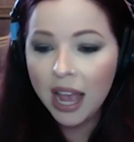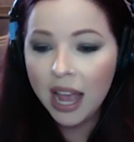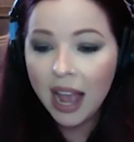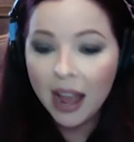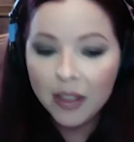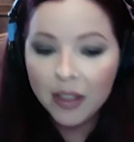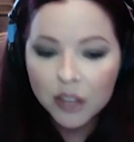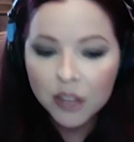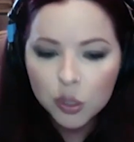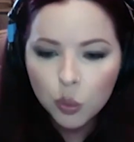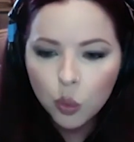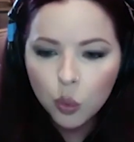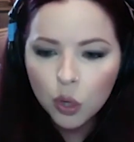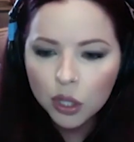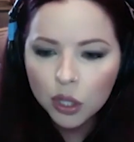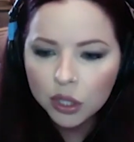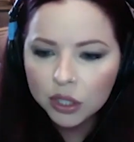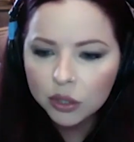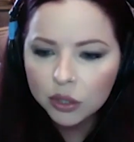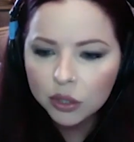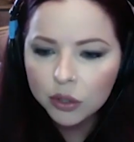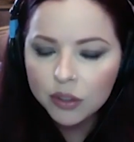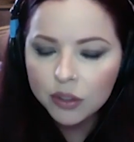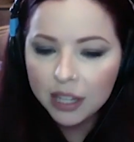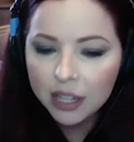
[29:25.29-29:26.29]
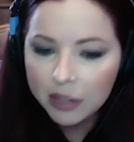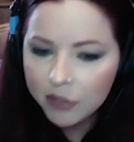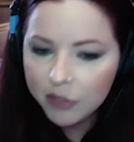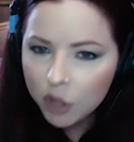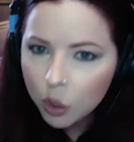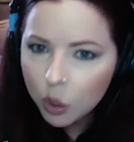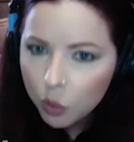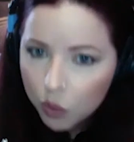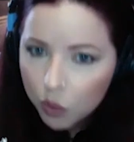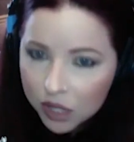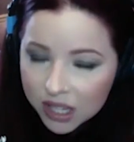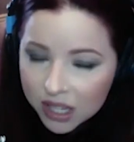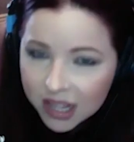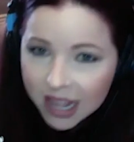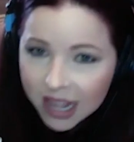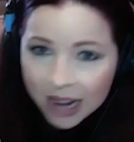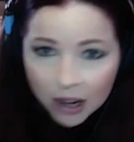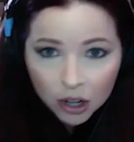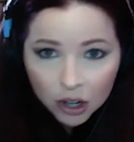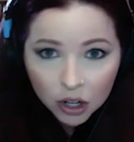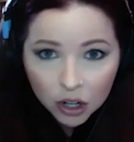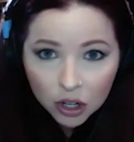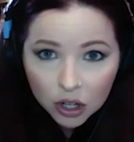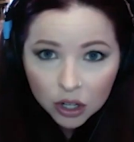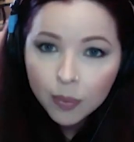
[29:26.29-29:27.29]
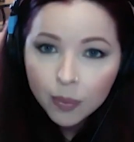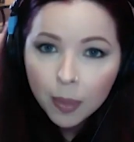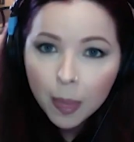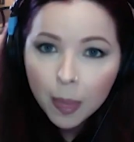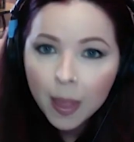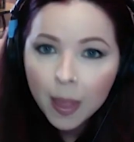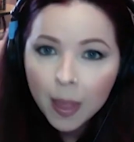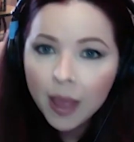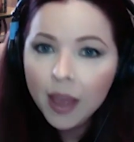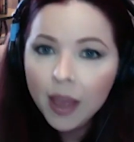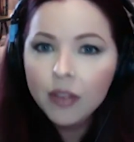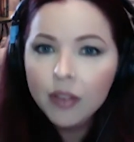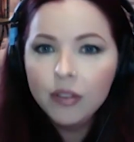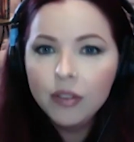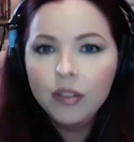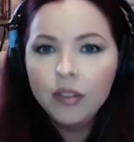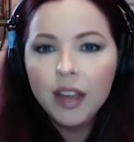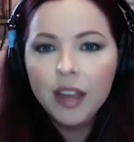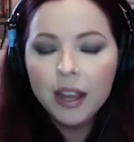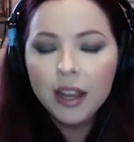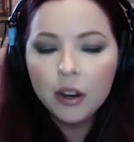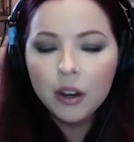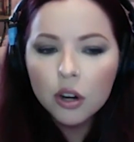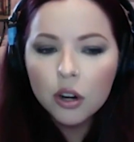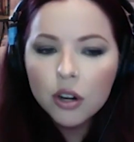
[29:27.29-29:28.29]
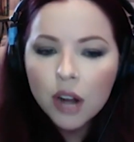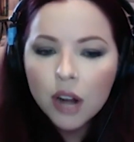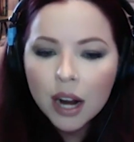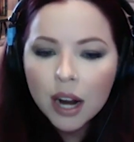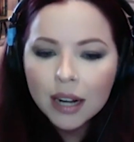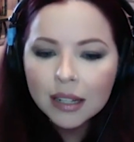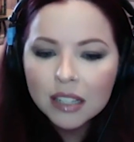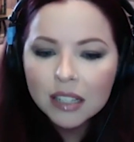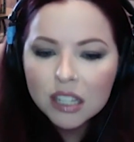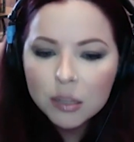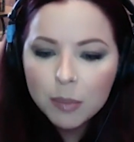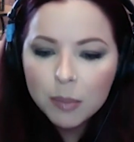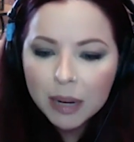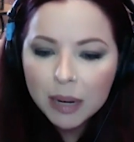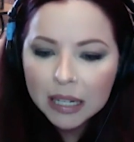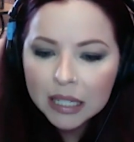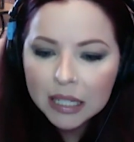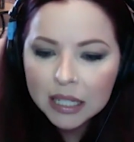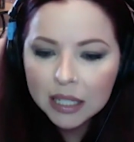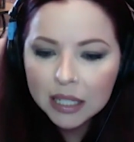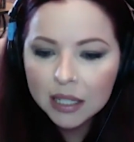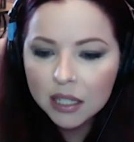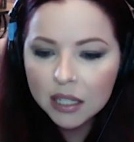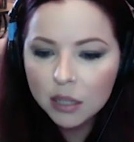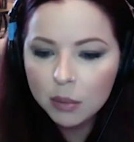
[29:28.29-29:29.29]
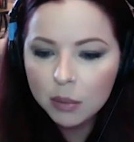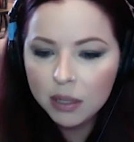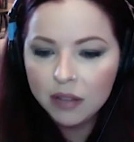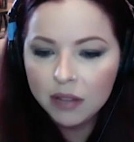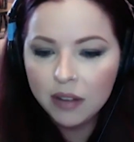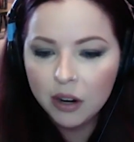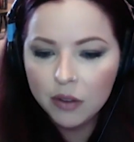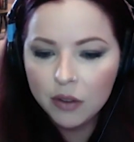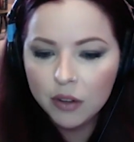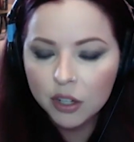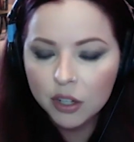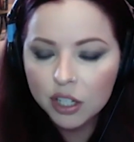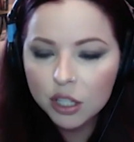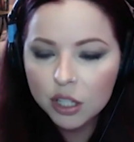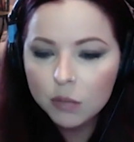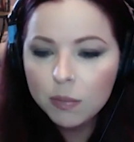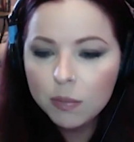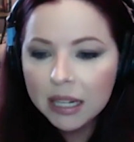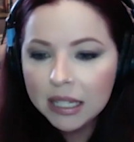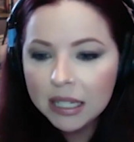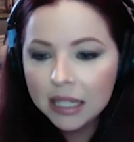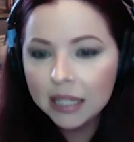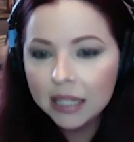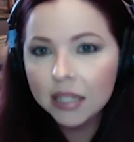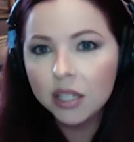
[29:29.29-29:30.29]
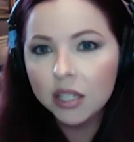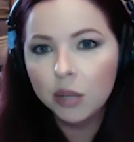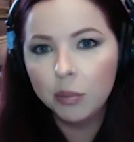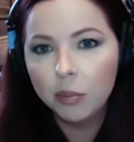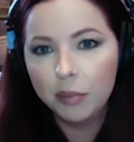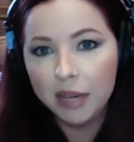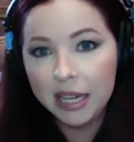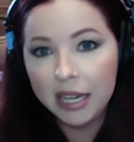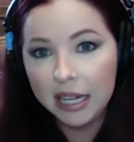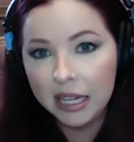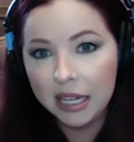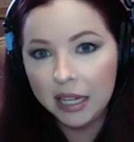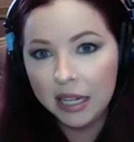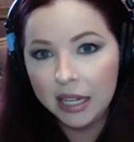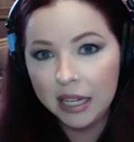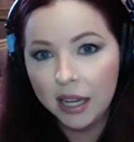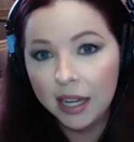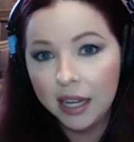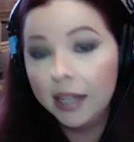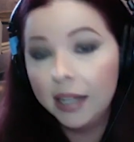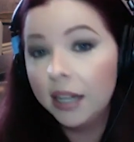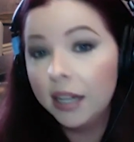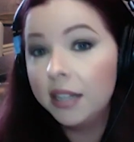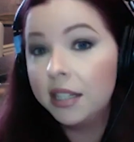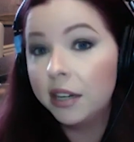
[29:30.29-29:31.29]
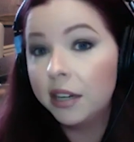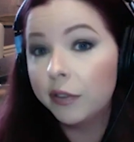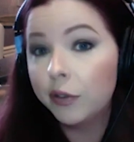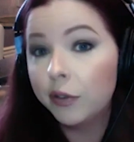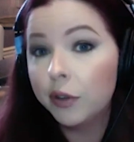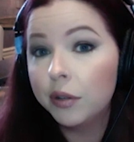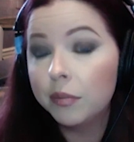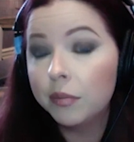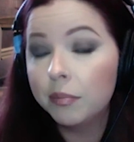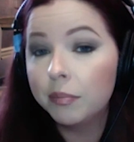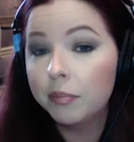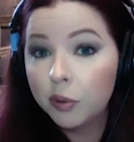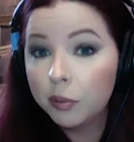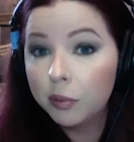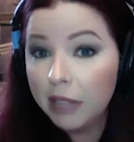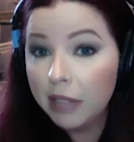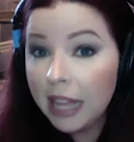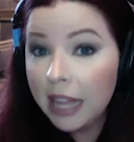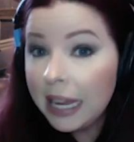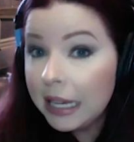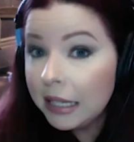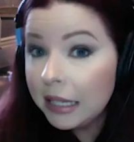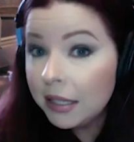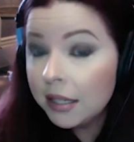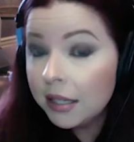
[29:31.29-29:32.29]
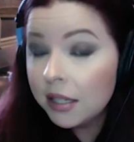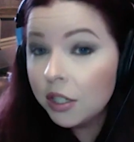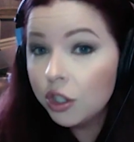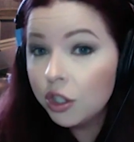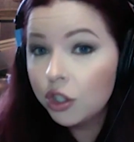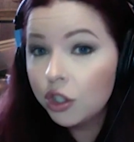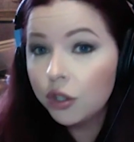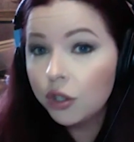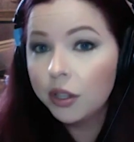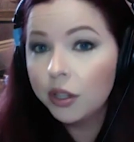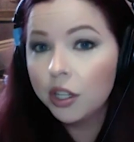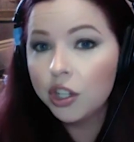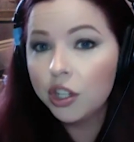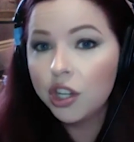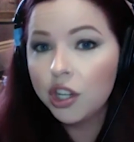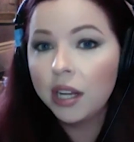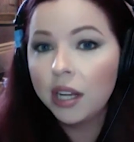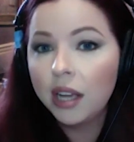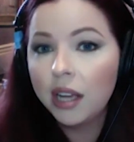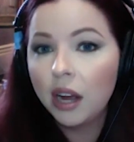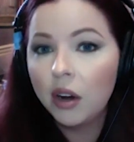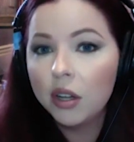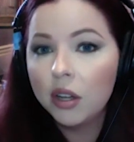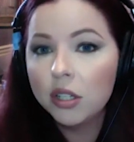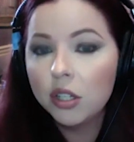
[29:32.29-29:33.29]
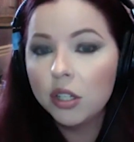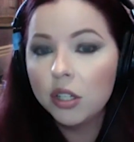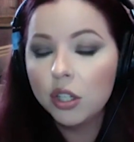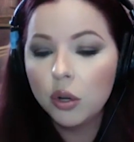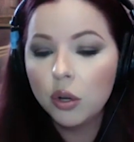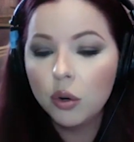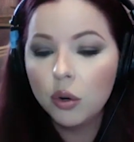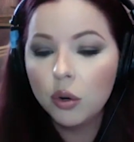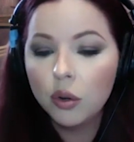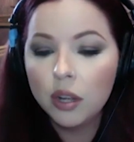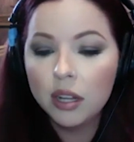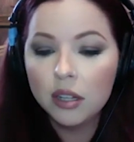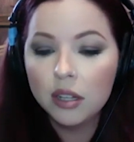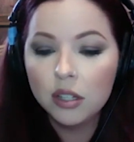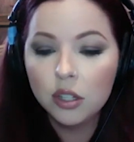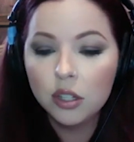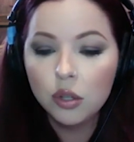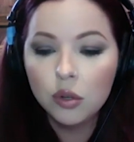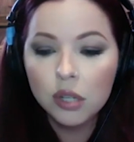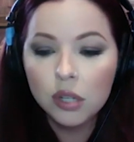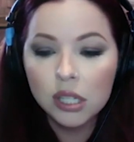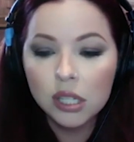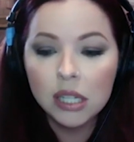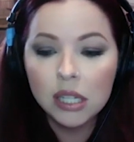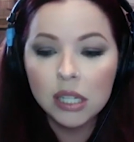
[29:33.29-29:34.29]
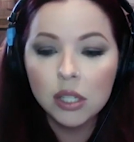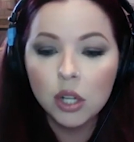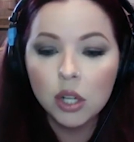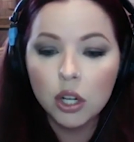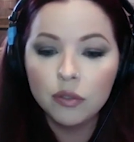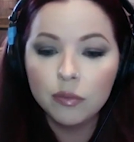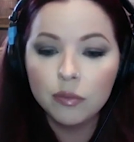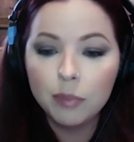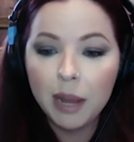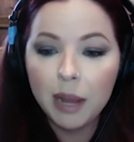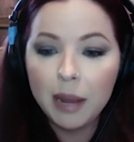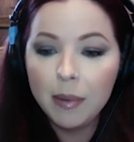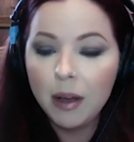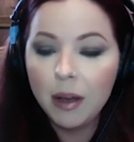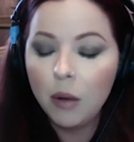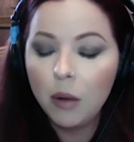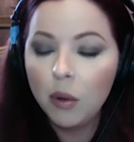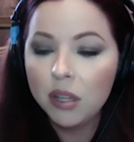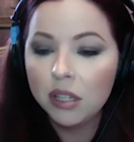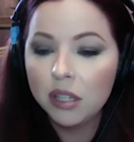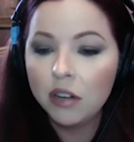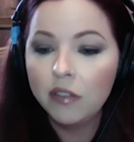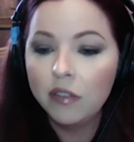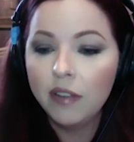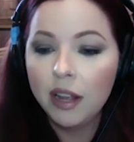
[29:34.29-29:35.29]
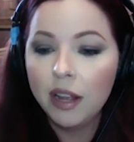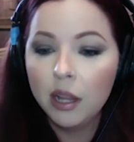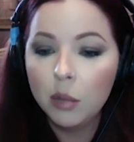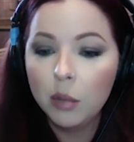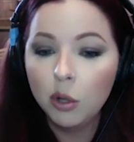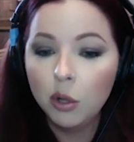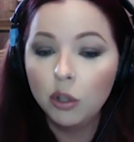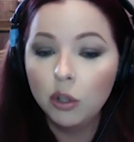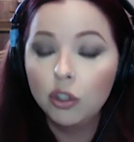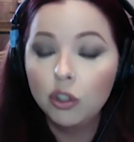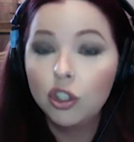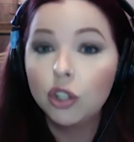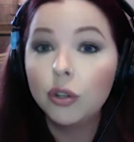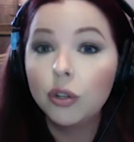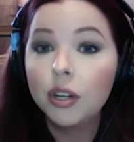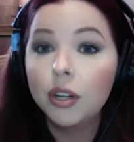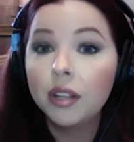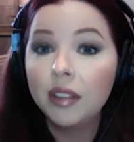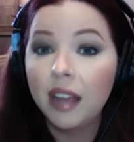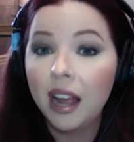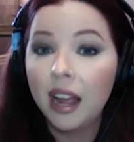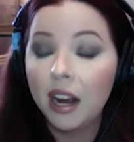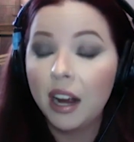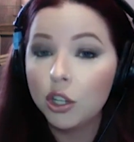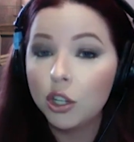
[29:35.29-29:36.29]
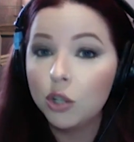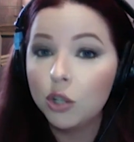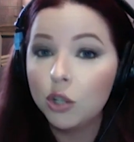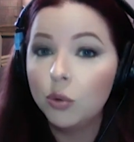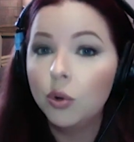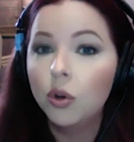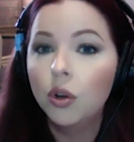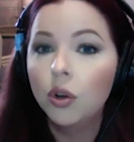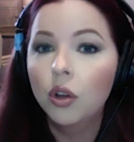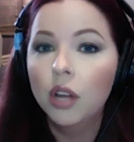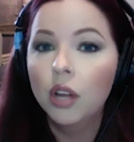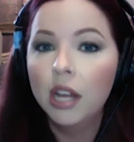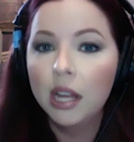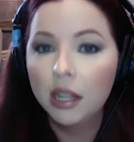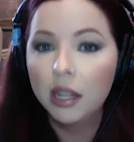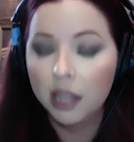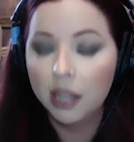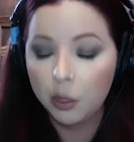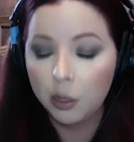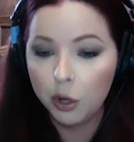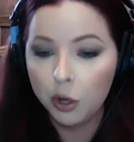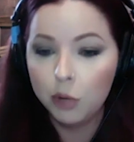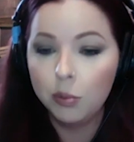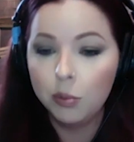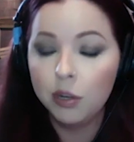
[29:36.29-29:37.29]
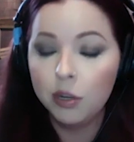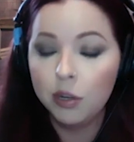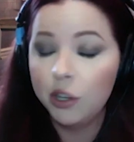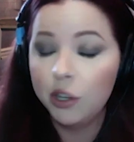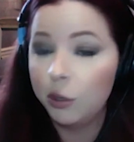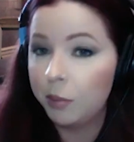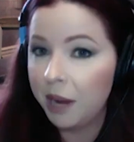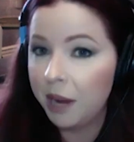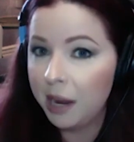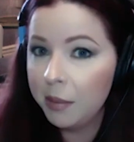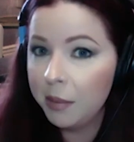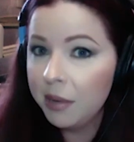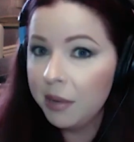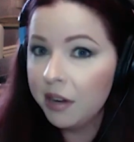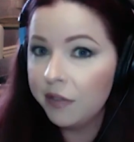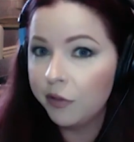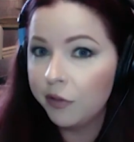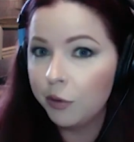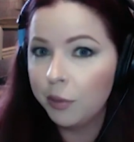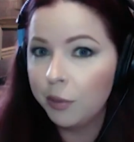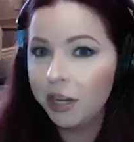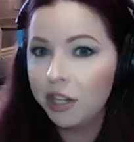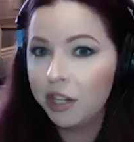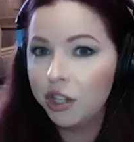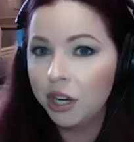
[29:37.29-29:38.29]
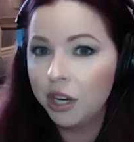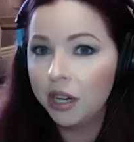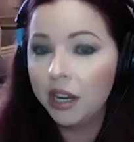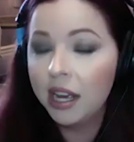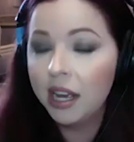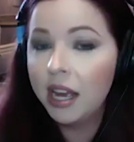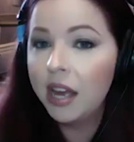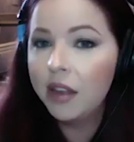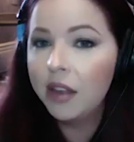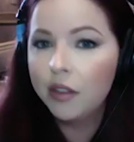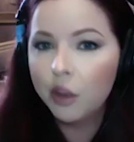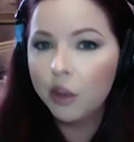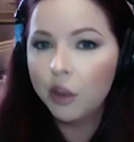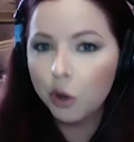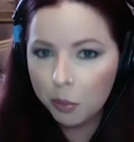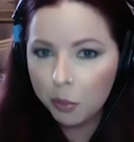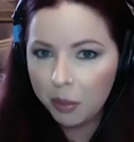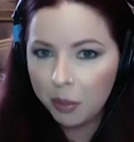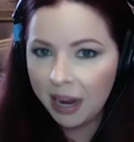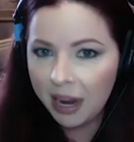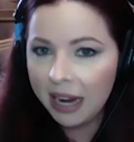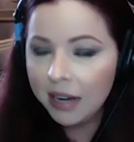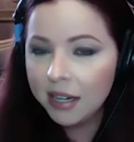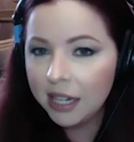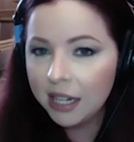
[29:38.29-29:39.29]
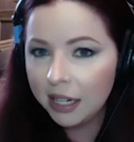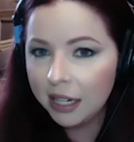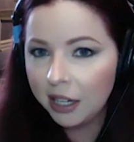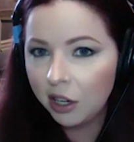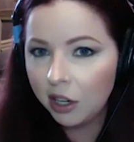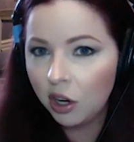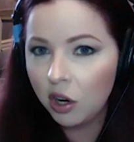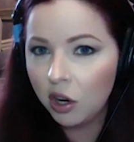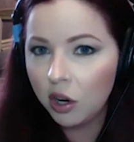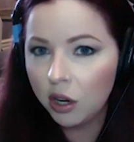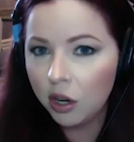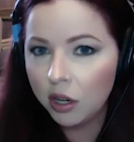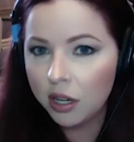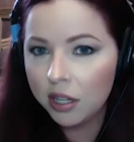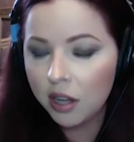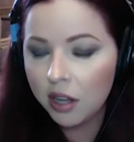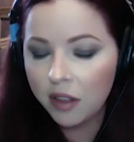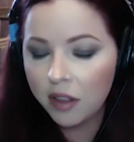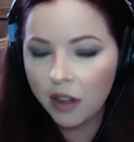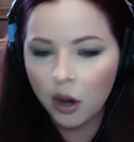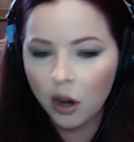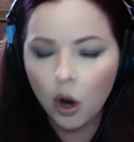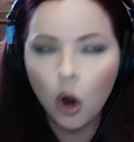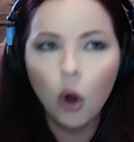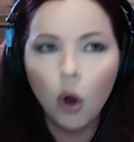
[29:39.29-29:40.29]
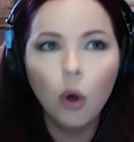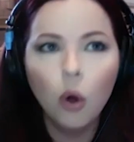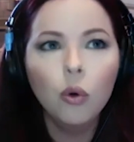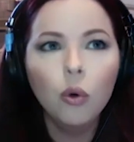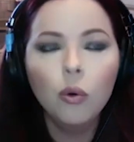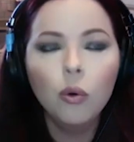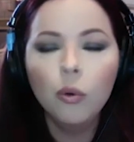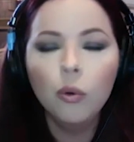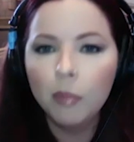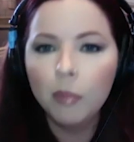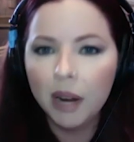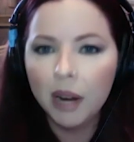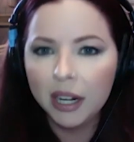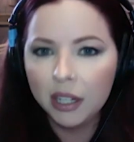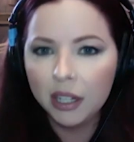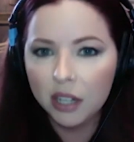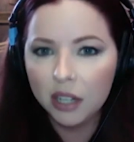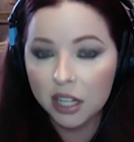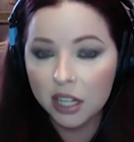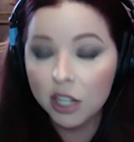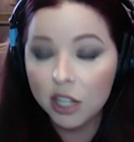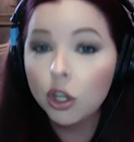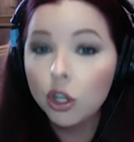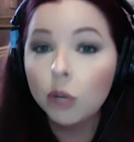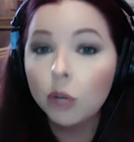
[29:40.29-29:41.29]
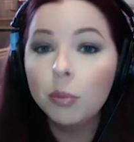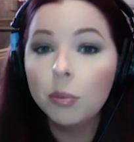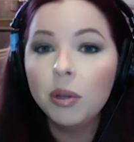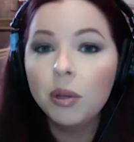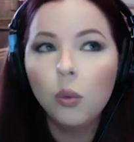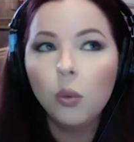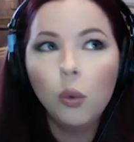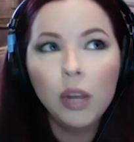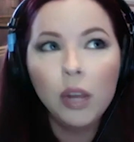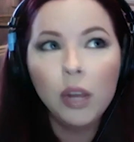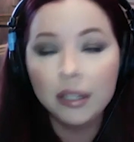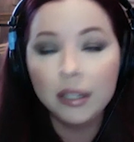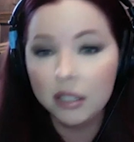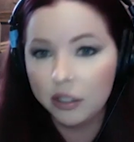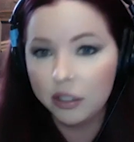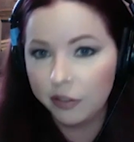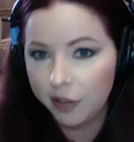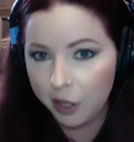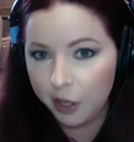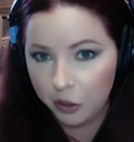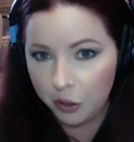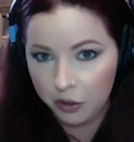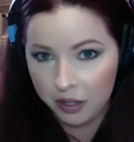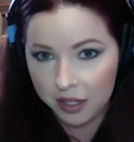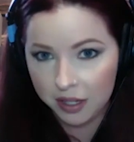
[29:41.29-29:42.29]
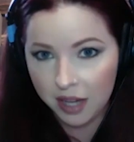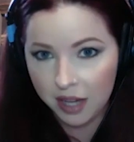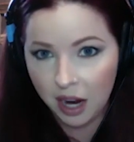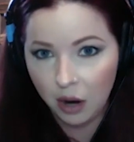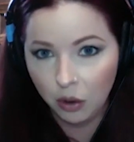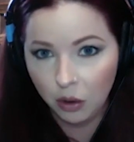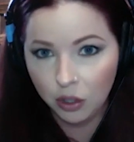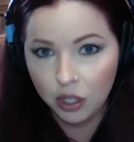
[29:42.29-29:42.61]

And this one little thing, even though it was there, they are not expecting it to be there. They're expecting it to be in a different place during the checkout. And so as soon as they saw PayPal wasn't available during the actual, like where you put in your payment information, they're abandoning cart. And I thought, oh my goodness. It took me weeks to figure this out.